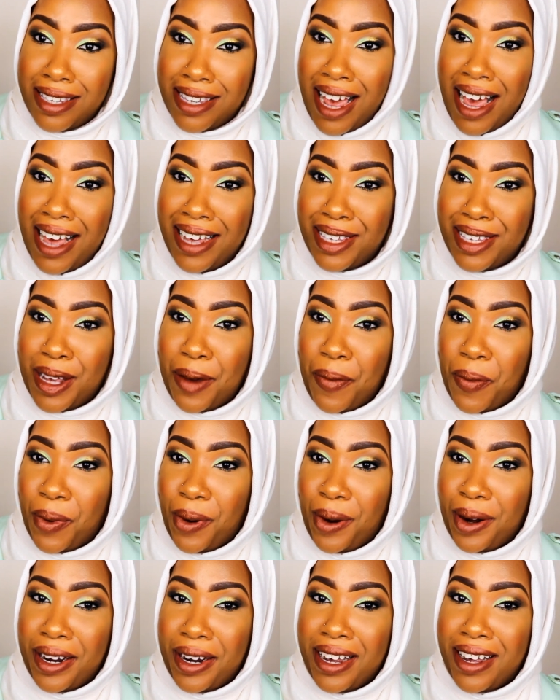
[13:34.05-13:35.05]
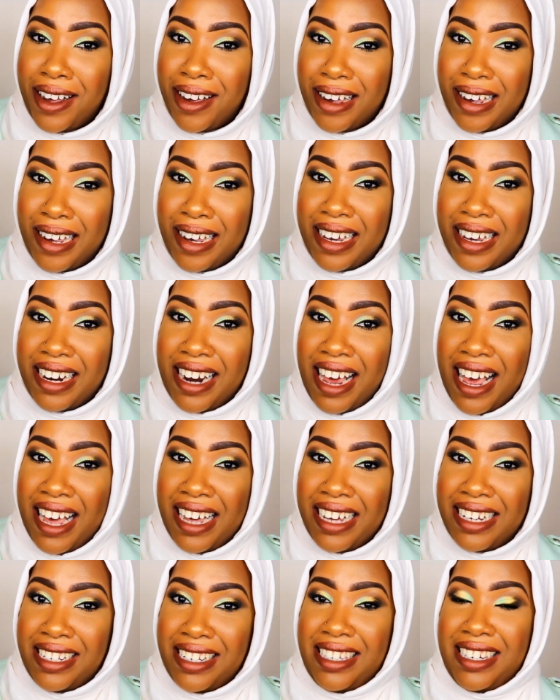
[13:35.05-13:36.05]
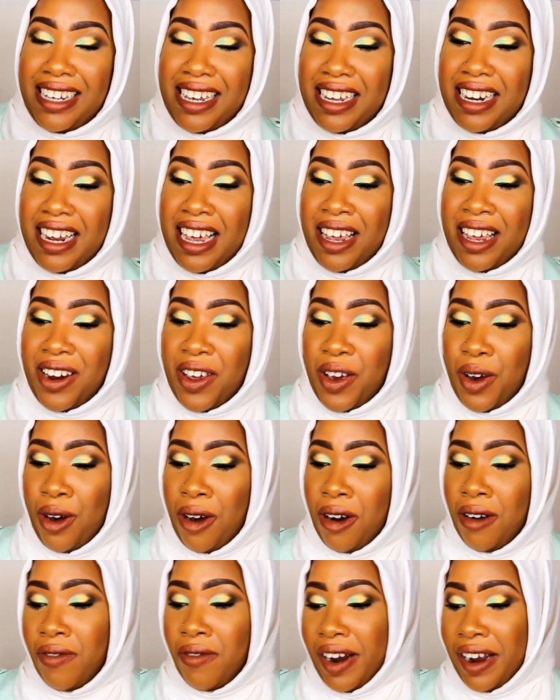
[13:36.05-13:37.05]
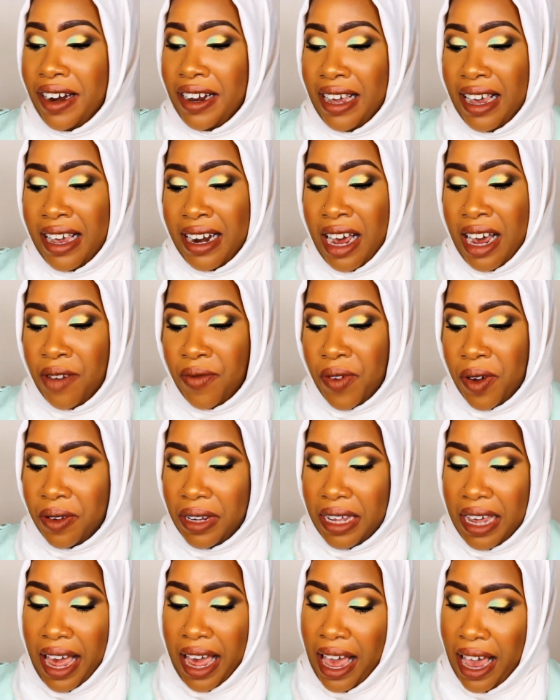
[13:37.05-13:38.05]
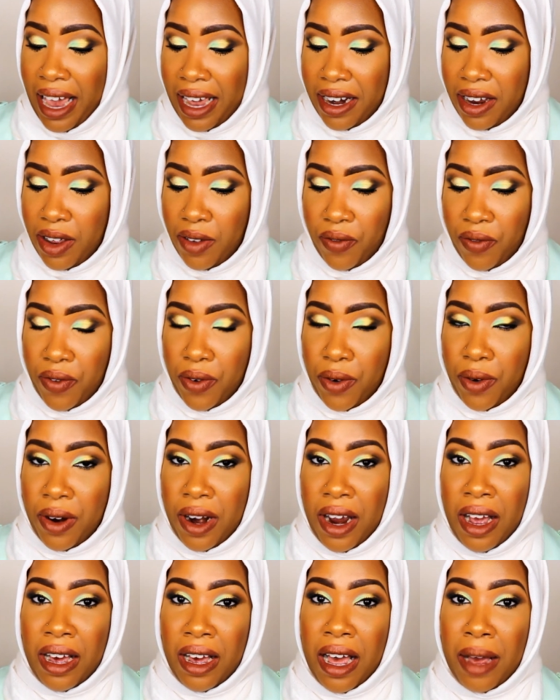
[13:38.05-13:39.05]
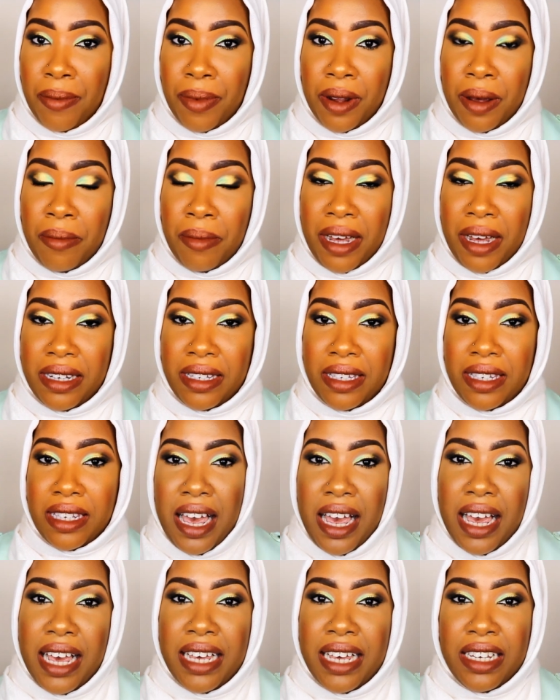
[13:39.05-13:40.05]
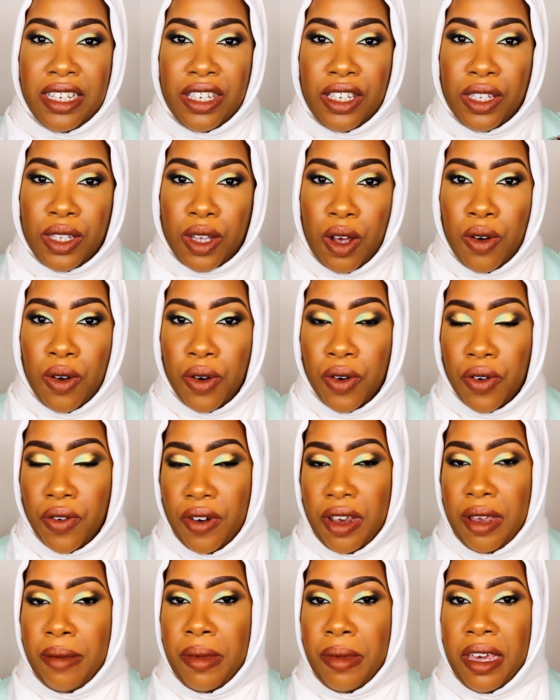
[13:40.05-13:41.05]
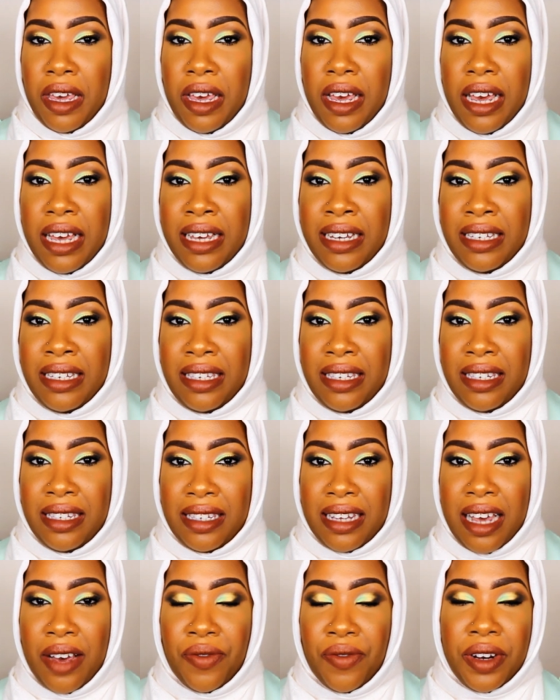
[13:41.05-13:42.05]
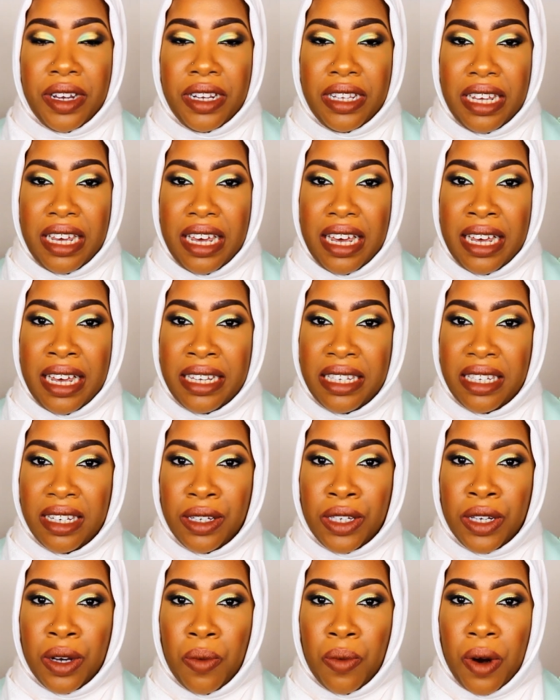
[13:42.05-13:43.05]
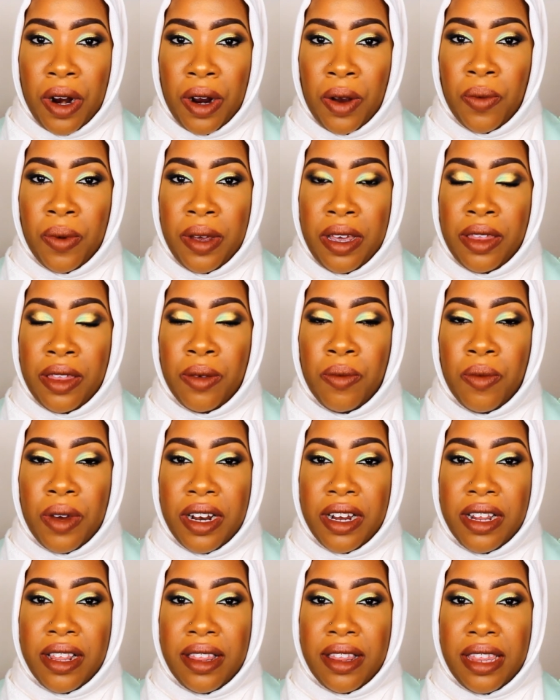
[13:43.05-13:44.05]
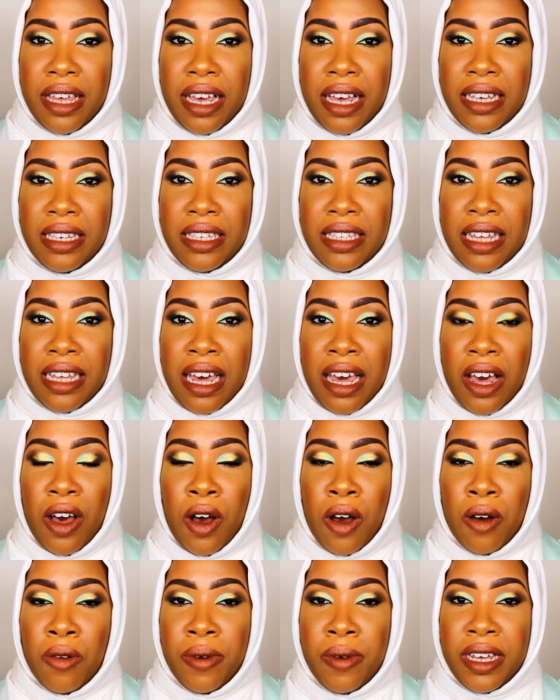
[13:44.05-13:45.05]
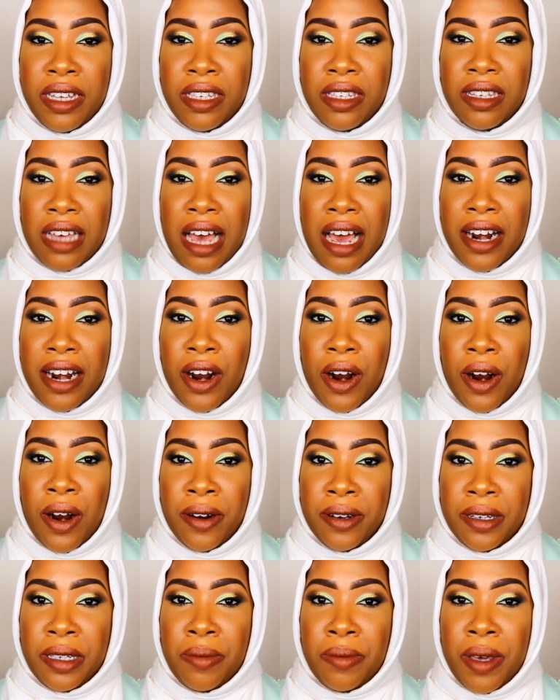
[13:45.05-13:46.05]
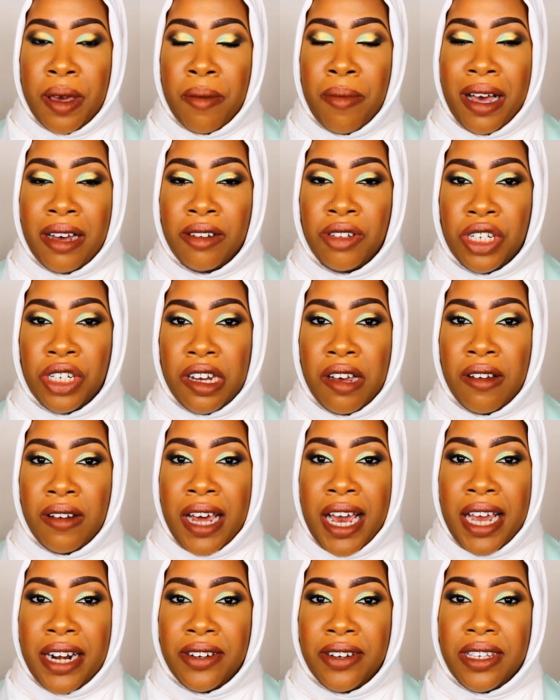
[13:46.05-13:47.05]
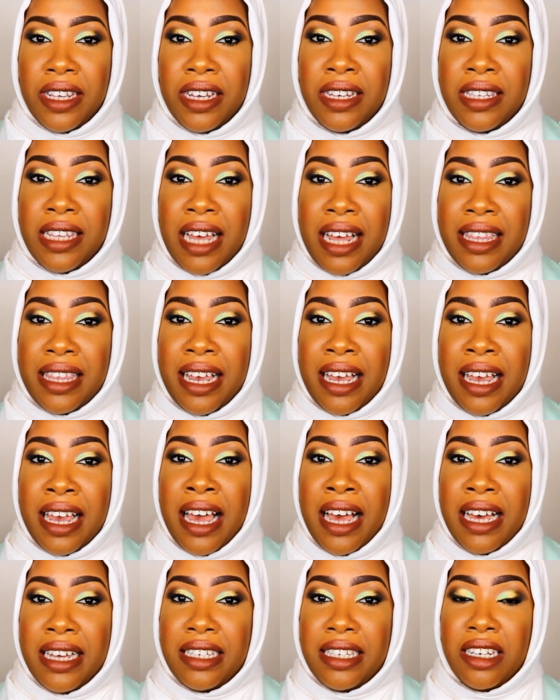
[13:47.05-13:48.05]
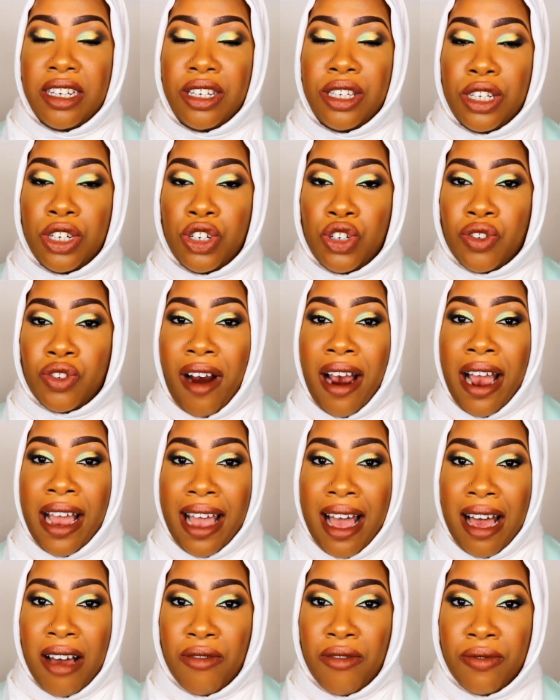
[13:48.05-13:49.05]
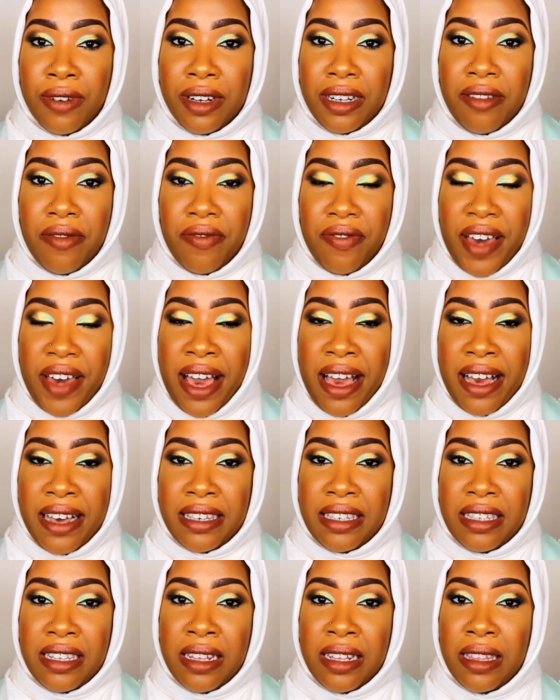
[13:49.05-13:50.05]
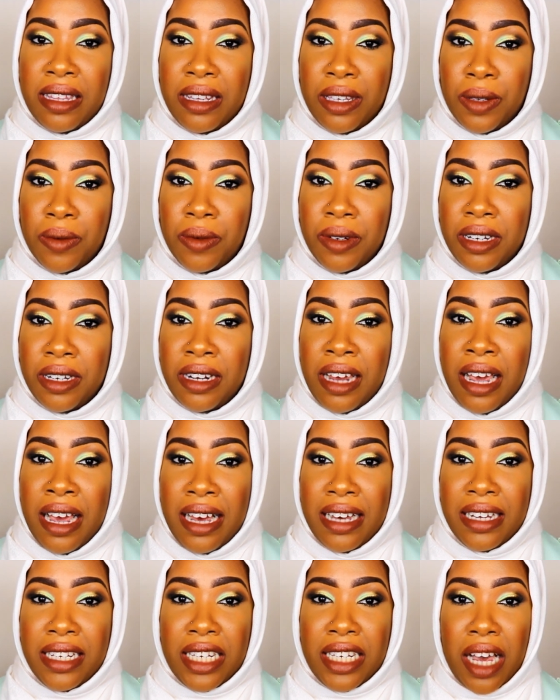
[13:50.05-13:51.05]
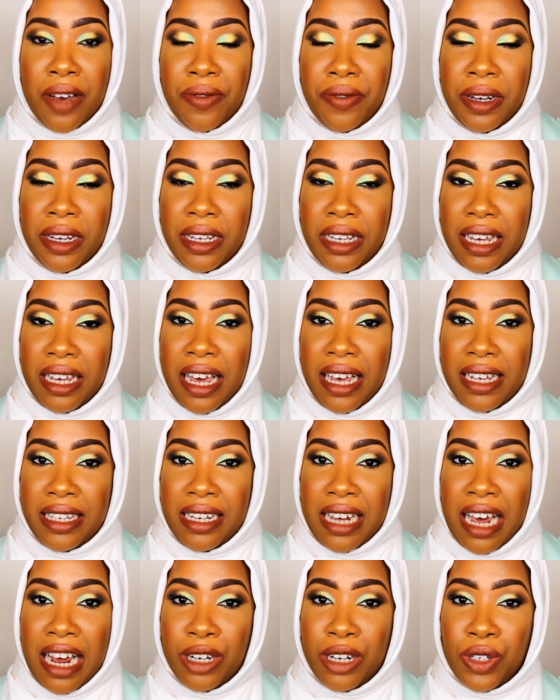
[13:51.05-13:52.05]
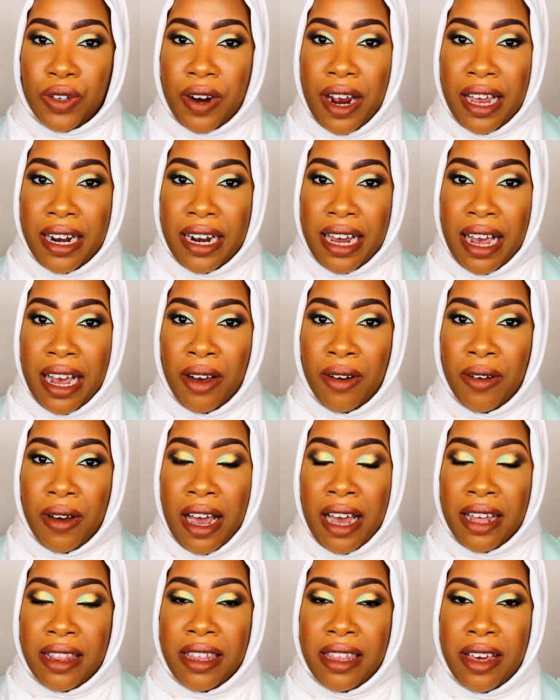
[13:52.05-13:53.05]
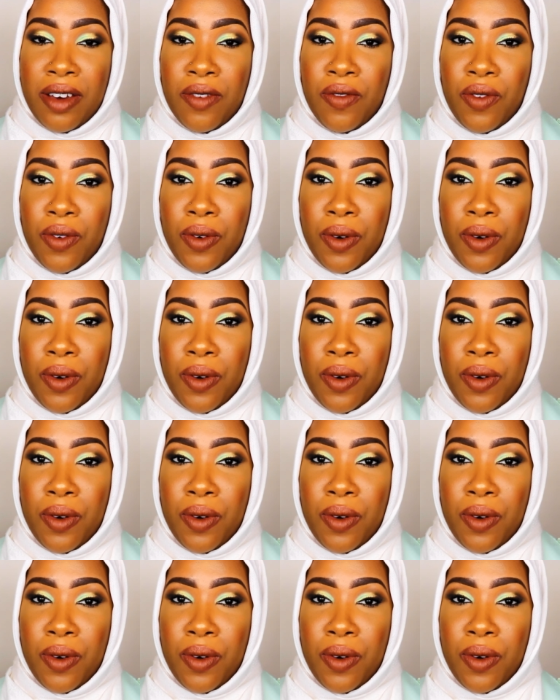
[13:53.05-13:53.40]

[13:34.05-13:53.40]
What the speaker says: has a pretty good dent in it already, and I've only had it for a couple of months. It's so creamy. It's definitely easy to work with. One of the things that always kind of irks me about gel liners is that they tend to dry out really fast, and this one definitely has not dried out. I think